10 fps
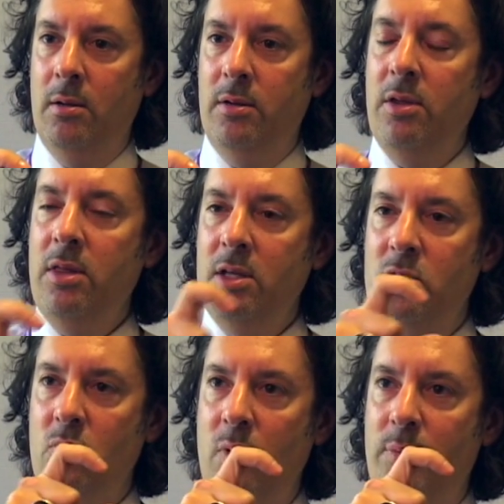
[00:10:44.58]
The other thing
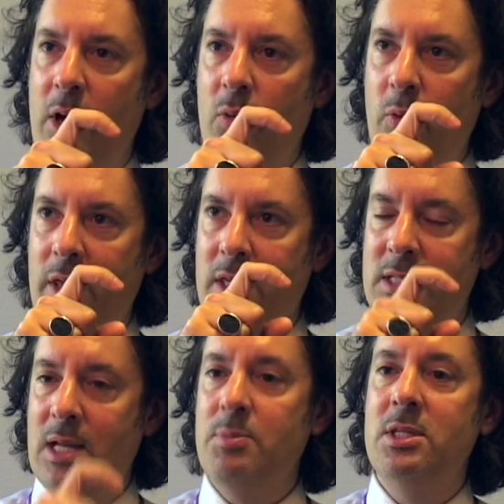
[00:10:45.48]
too about with
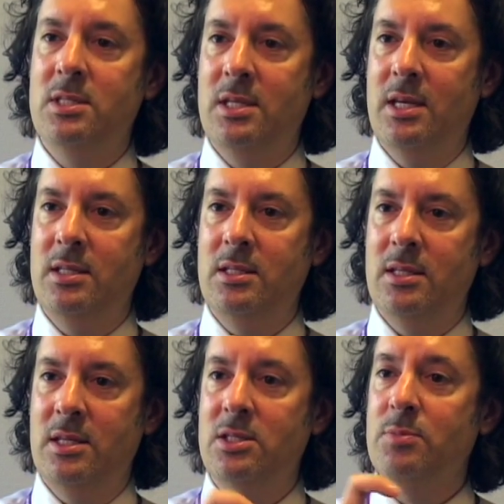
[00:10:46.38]
substances,
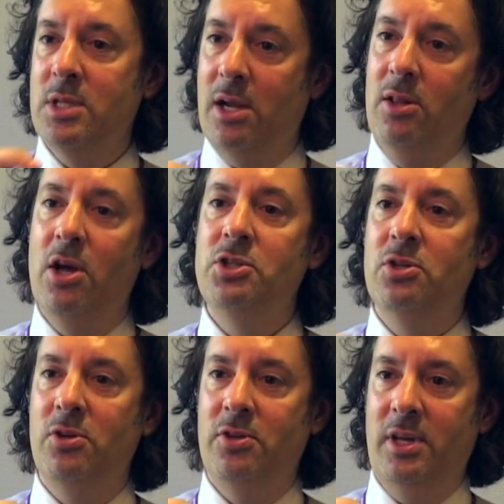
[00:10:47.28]
there's some
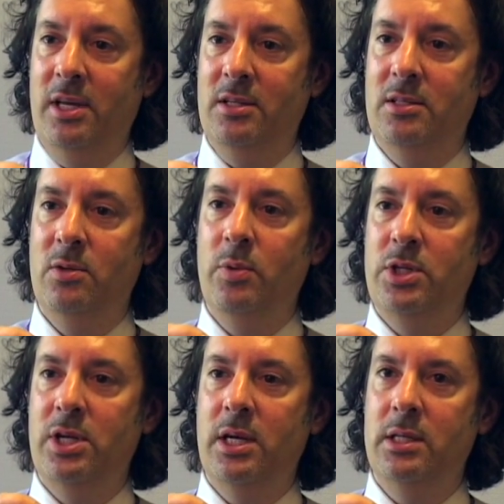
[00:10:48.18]
psychological things,
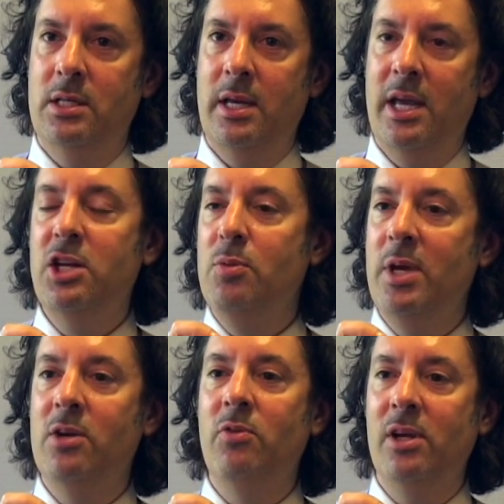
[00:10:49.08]
which is
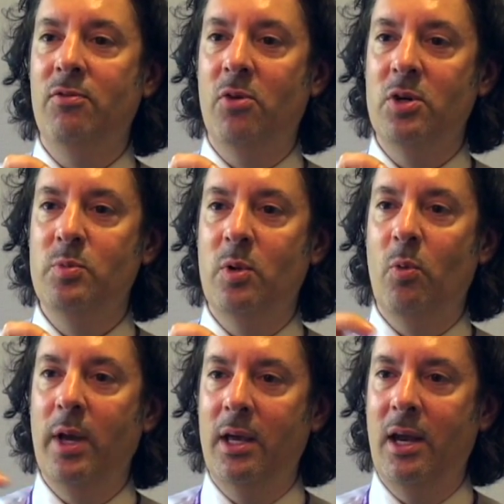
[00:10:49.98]
intermittent reinforcement.
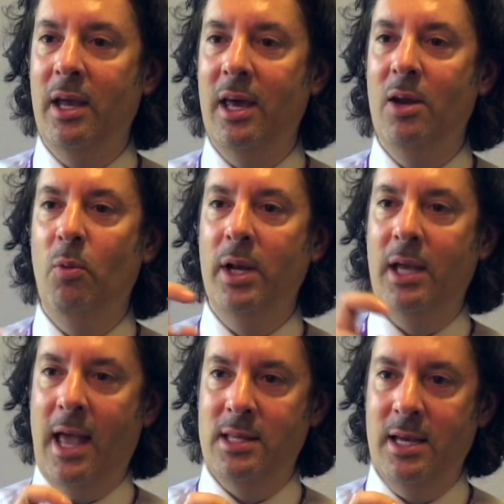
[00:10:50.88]
When can I get it? When
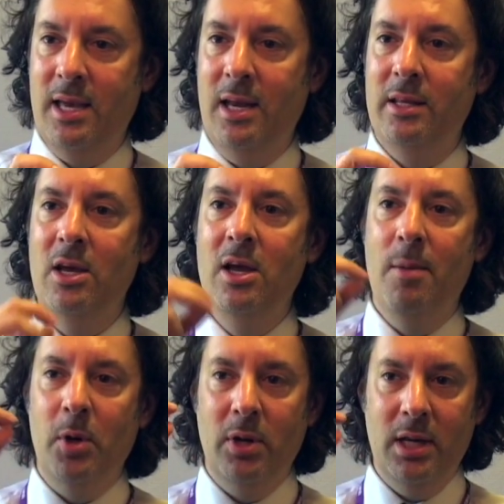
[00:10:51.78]
can't I get it?
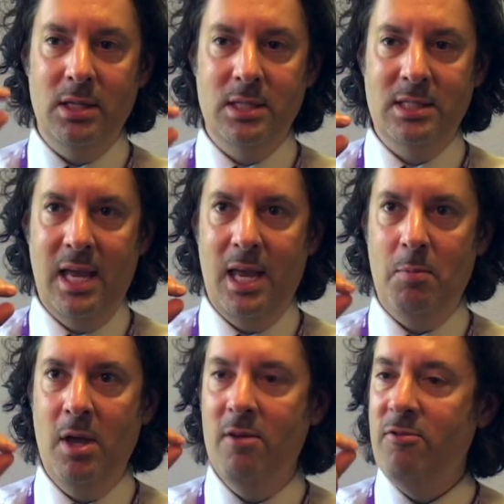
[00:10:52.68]
Am I going to get the
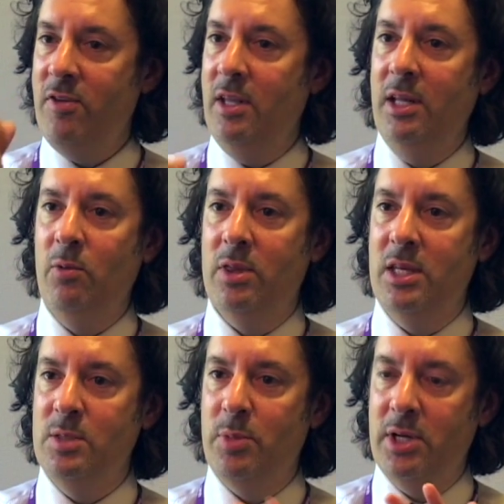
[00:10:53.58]
same feeling with
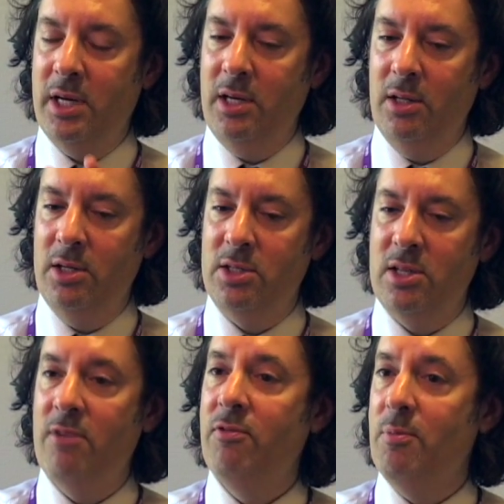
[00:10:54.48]
this particular
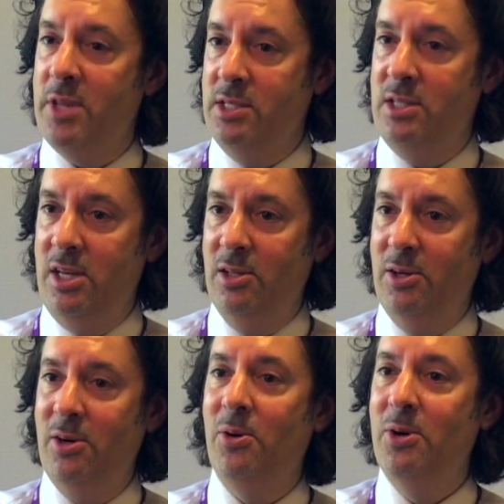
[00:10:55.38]
stuff from this
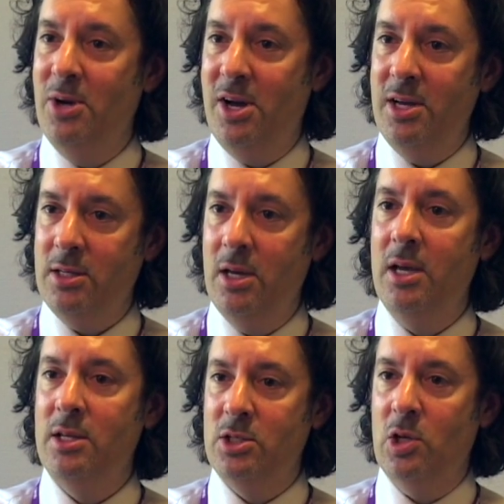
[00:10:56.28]
dealer or not?
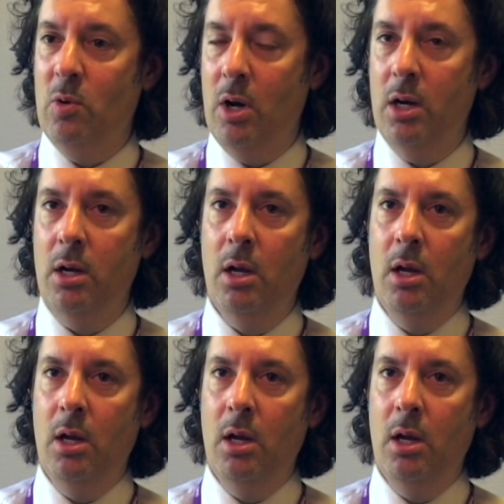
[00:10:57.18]
And so on.